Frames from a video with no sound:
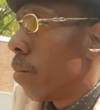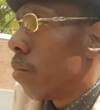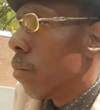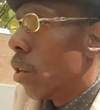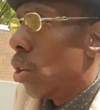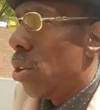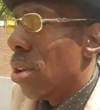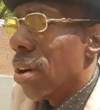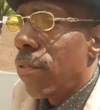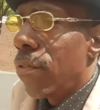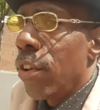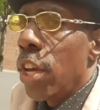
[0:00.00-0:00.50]

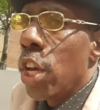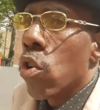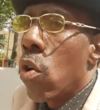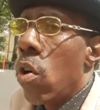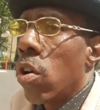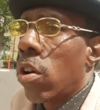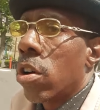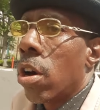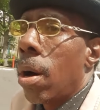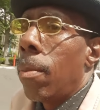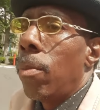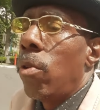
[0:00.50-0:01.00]
The devil ain't
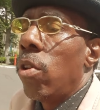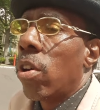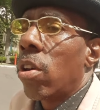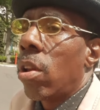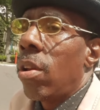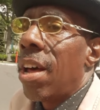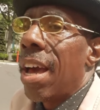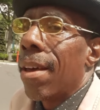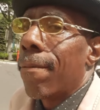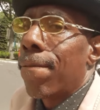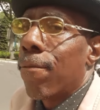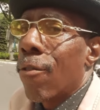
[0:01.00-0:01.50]
going to come
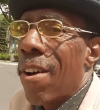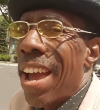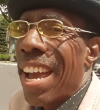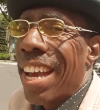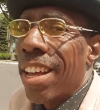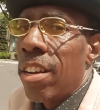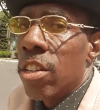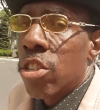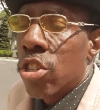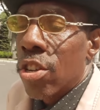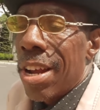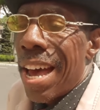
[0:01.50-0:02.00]
looking like
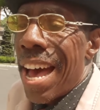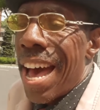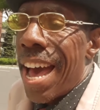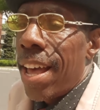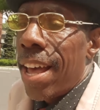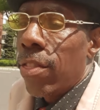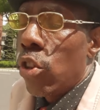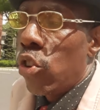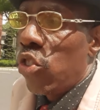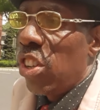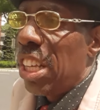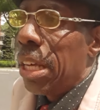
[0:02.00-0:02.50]

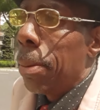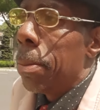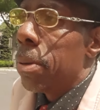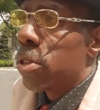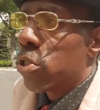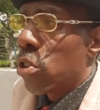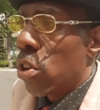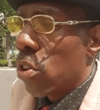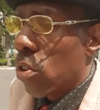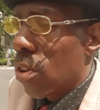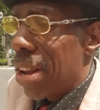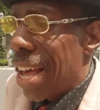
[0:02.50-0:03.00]
Frankenstein. The
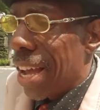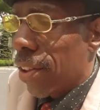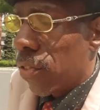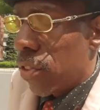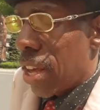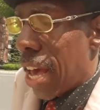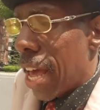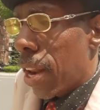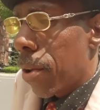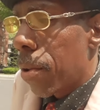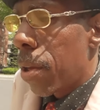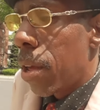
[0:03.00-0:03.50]
demons look like
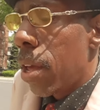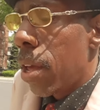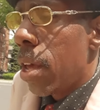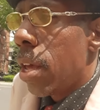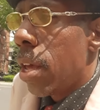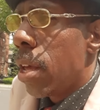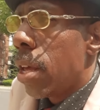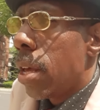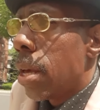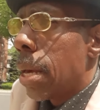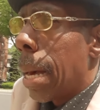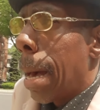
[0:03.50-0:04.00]
that.
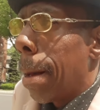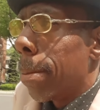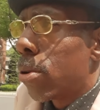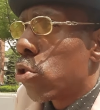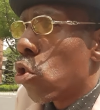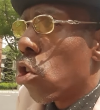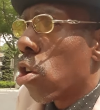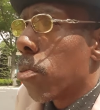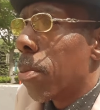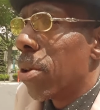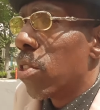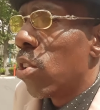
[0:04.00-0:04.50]
I'm
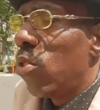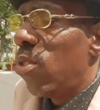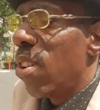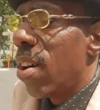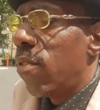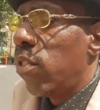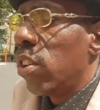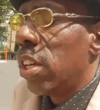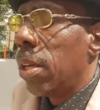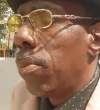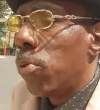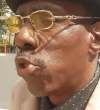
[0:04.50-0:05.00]
talking about the
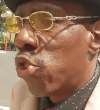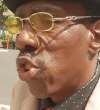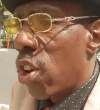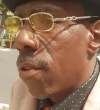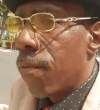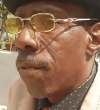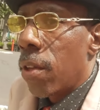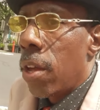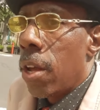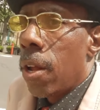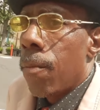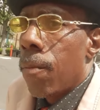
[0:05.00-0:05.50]
devil
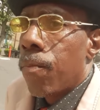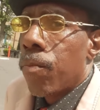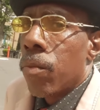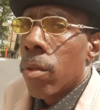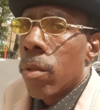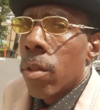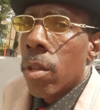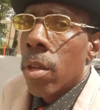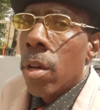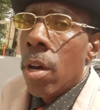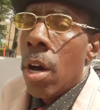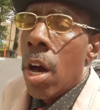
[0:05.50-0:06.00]
himself.
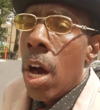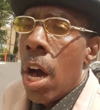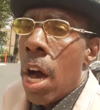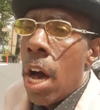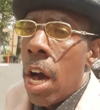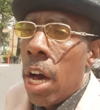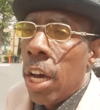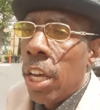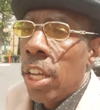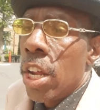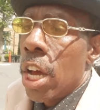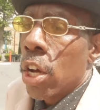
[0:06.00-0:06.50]

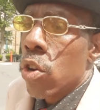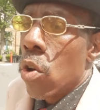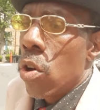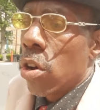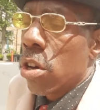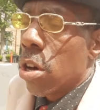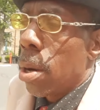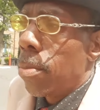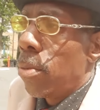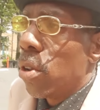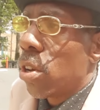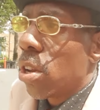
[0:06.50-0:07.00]
Ah, uh, he's not going
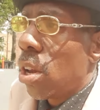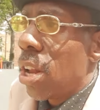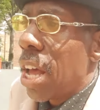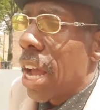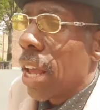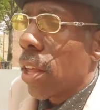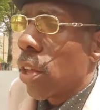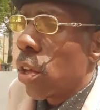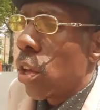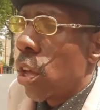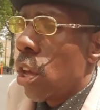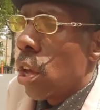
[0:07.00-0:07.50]
to come looking
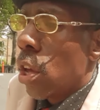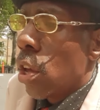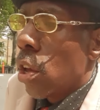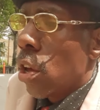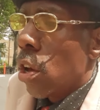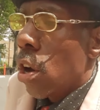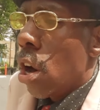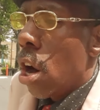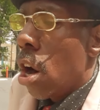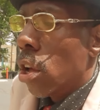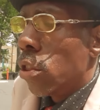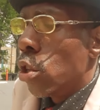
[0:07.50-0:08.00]
like
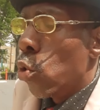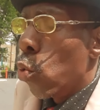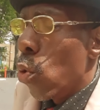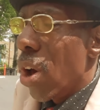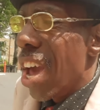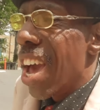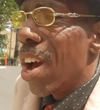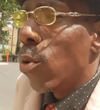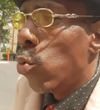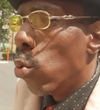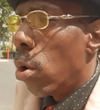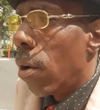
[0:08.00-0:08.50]
uh, the
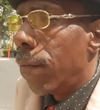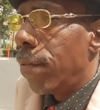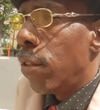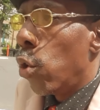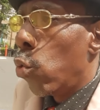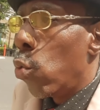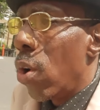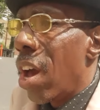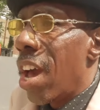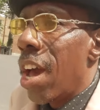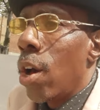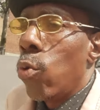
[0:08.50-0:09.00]
werewolf. The
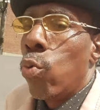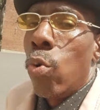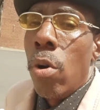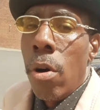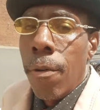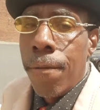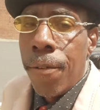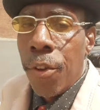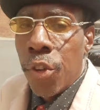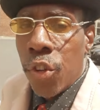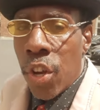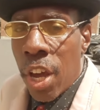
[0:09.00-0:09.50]

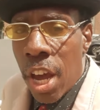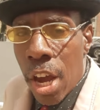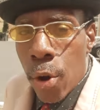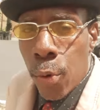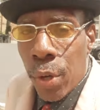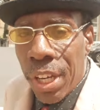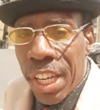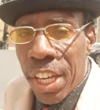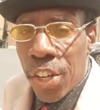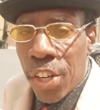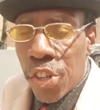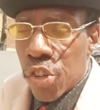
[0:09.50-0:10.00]
werewolf is
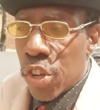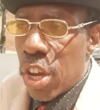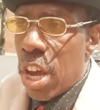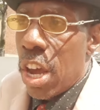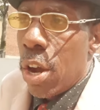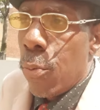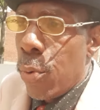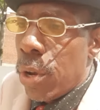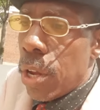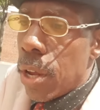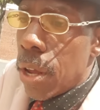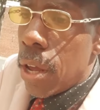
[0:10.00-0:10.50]
hairy and
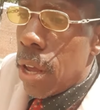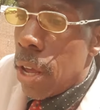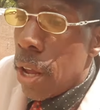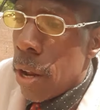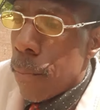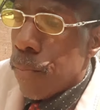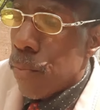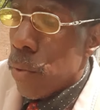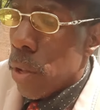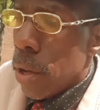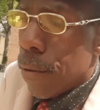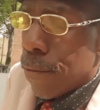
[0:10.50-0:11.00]
scary.
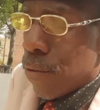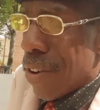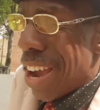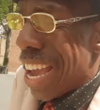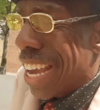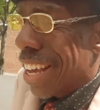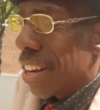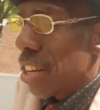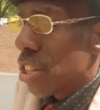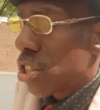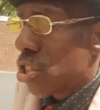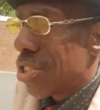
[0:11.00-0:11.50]

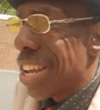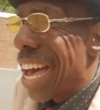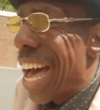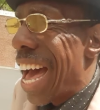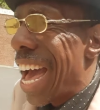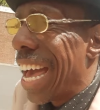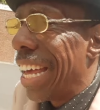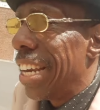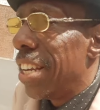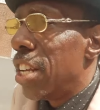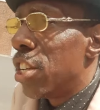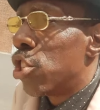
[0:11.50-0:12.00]

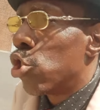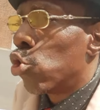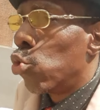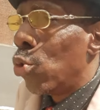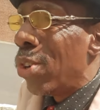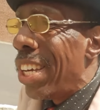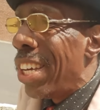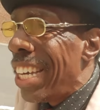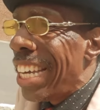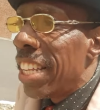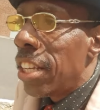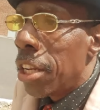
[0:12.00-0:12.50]
Frankenstein is
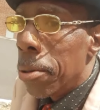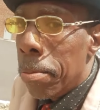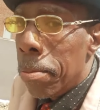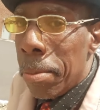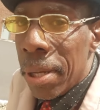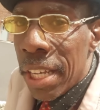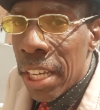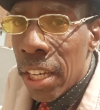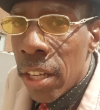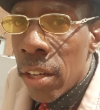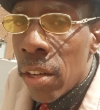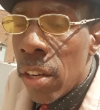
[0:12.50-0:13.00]
green and
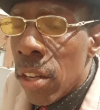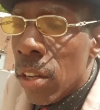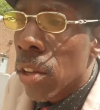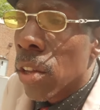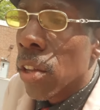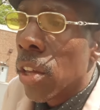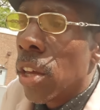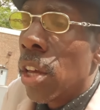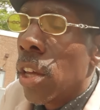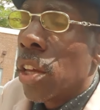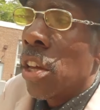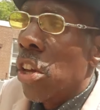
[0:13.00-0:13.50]
mean.
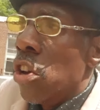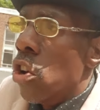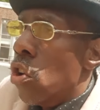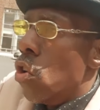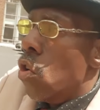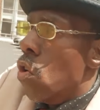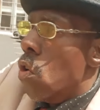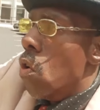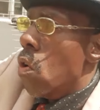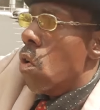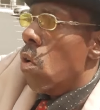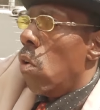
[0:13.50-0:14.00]

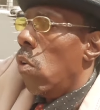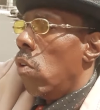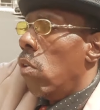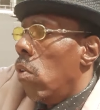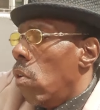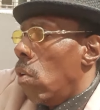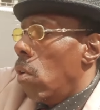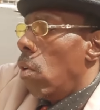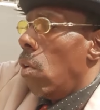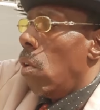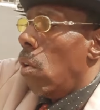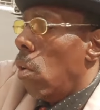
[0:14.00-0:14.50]

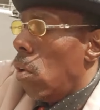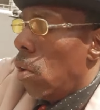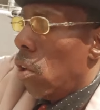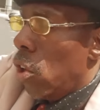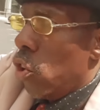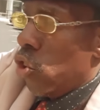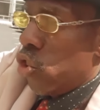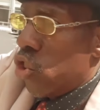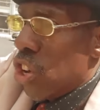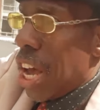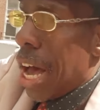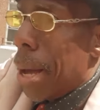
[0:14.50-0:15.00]

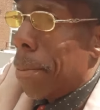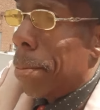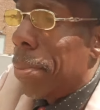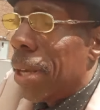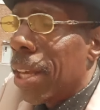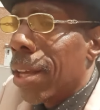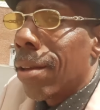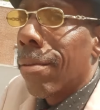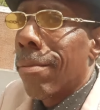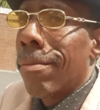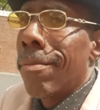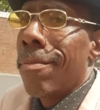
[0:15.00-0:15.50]
Uh,
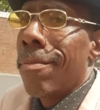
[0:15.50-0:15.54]
zombie.